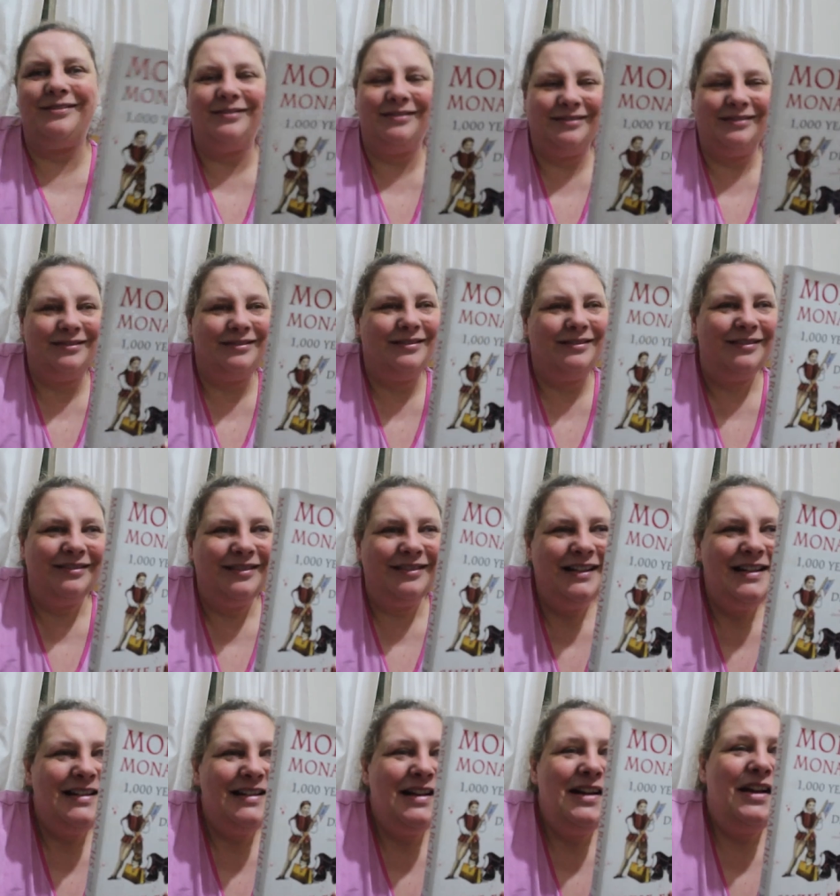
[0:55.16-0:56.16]
um,
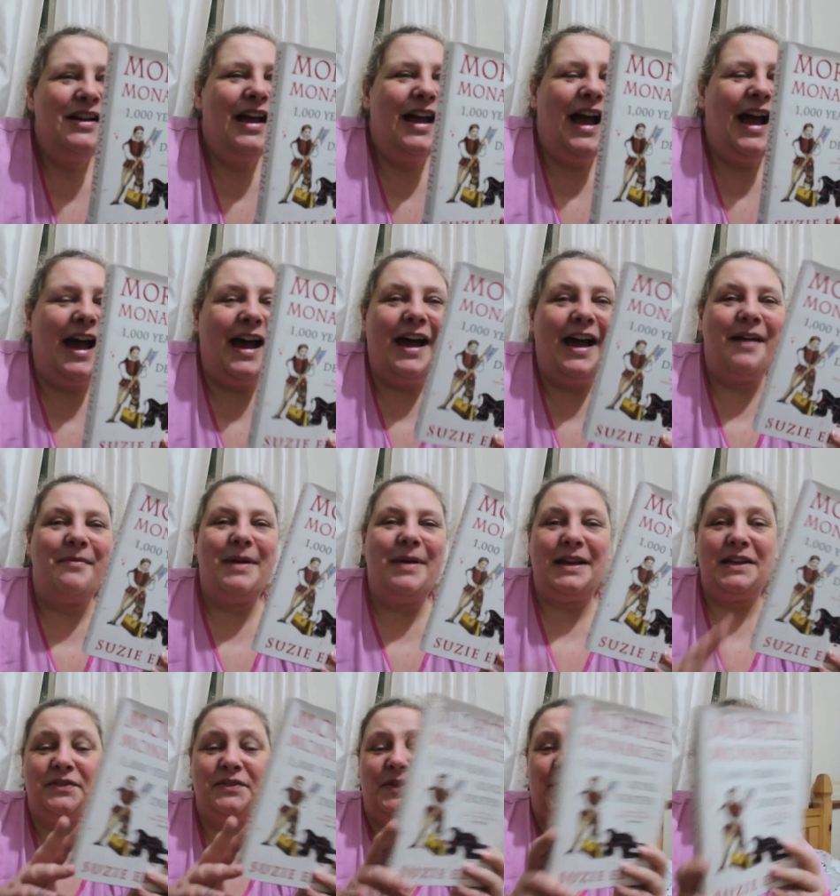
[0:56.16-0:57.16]

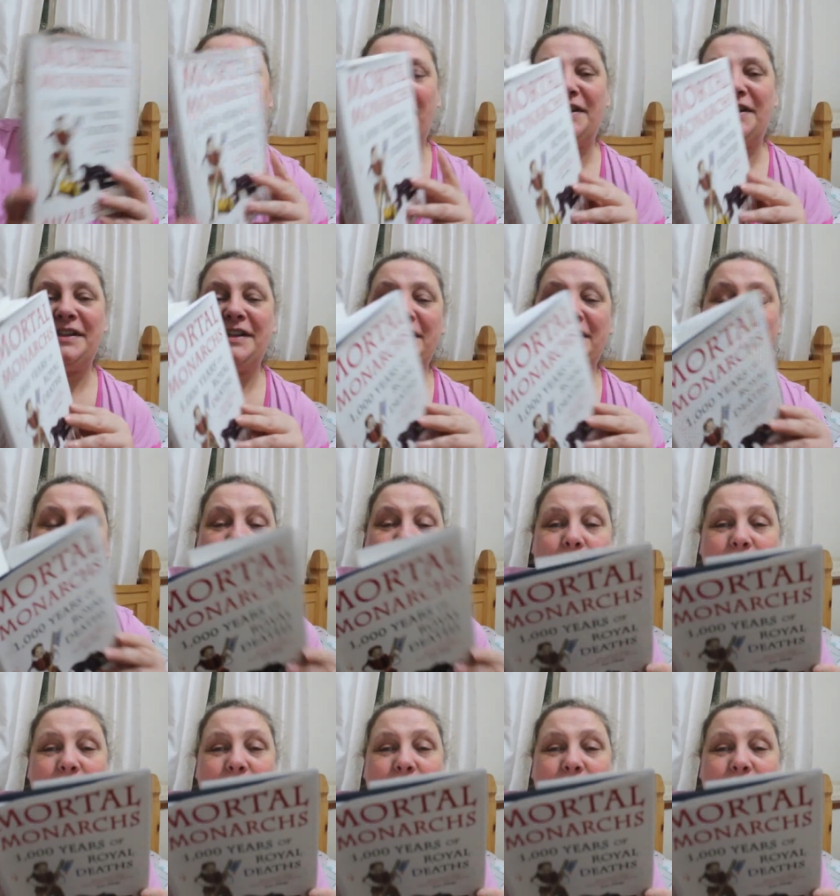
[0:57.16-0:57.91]
and it's very good. So